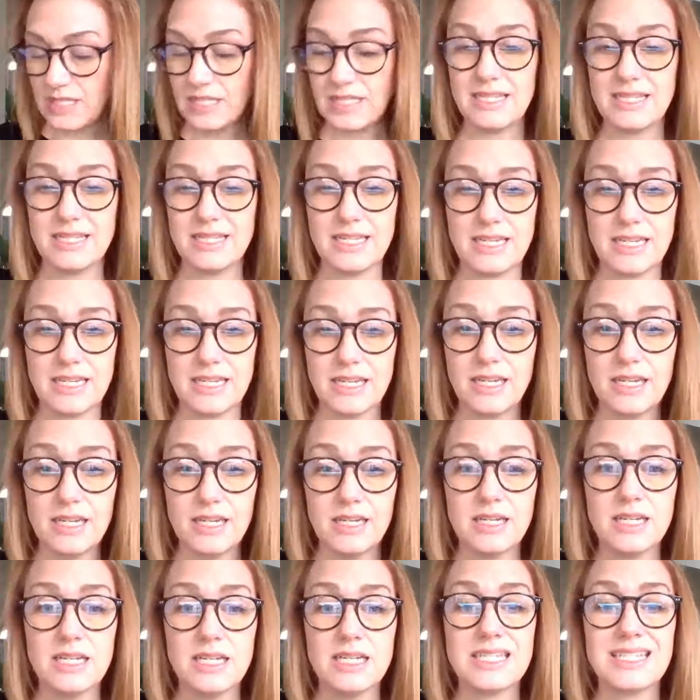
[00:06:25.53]

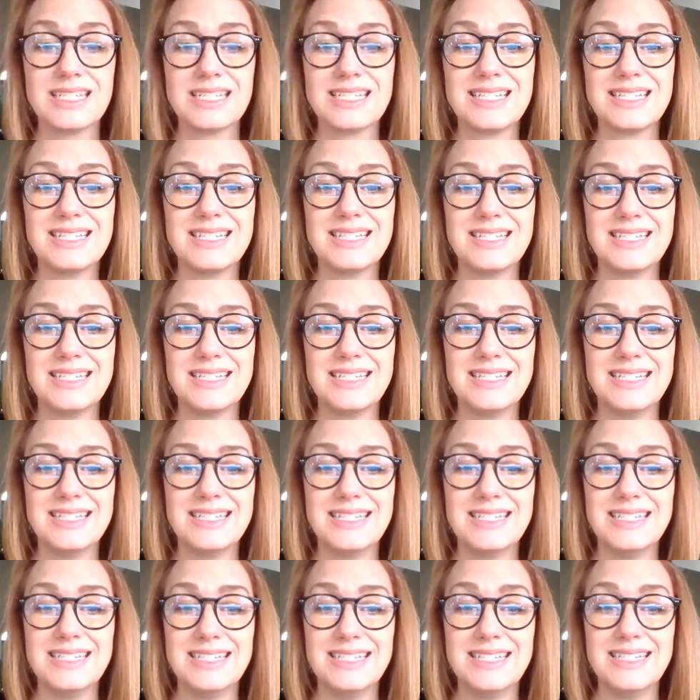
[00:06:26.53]
Zig.
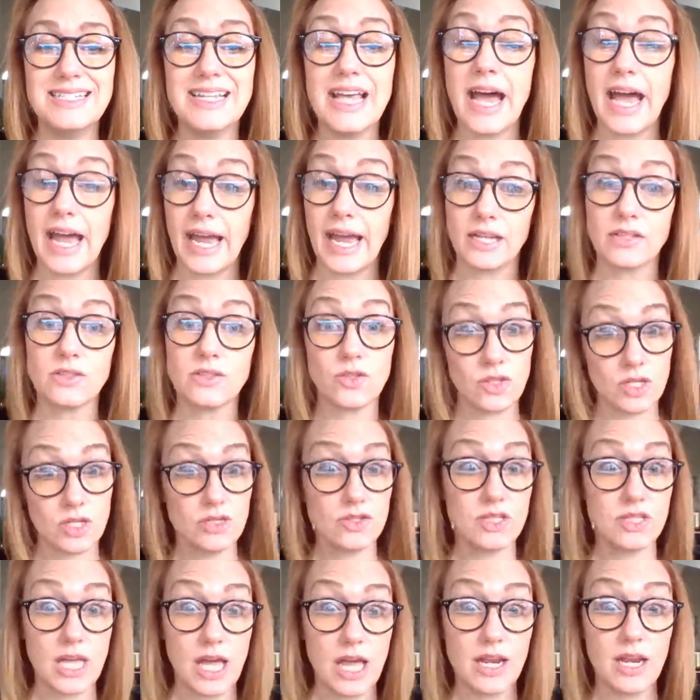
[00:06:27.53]
Zag. So
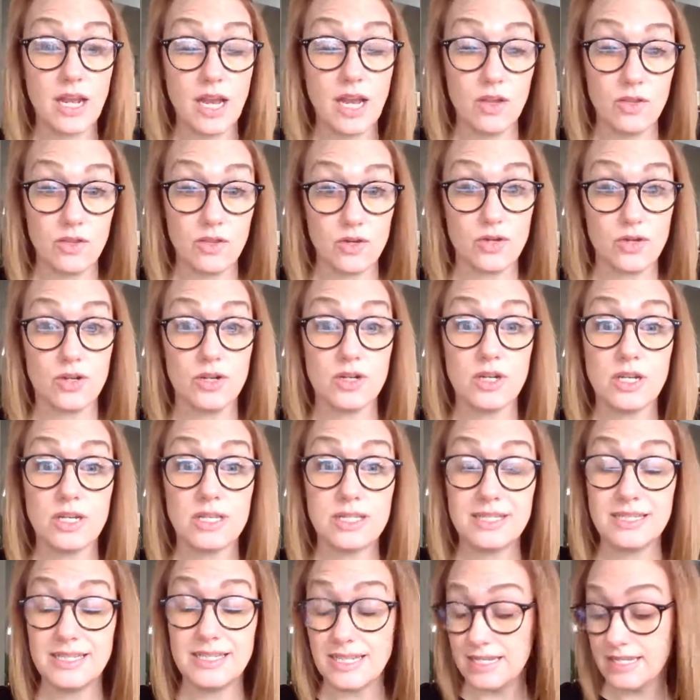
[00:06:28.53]
there's that other
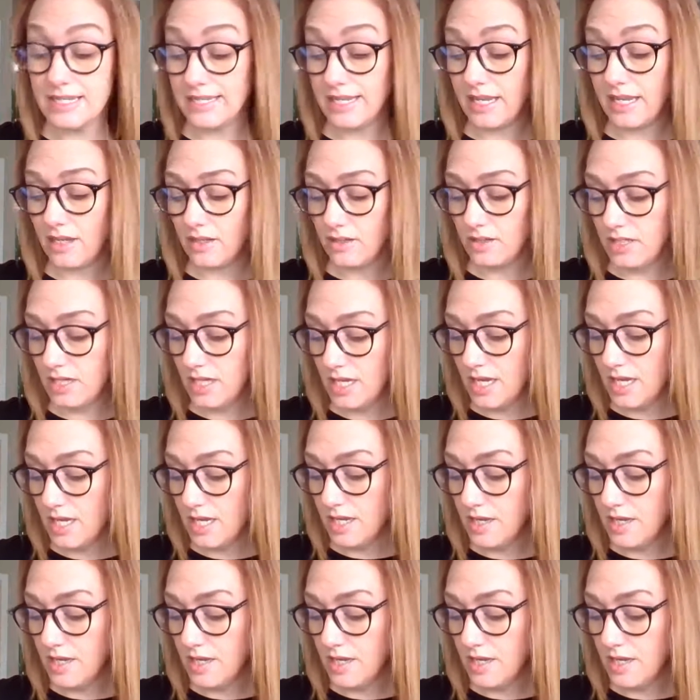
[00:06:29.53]
Z sound.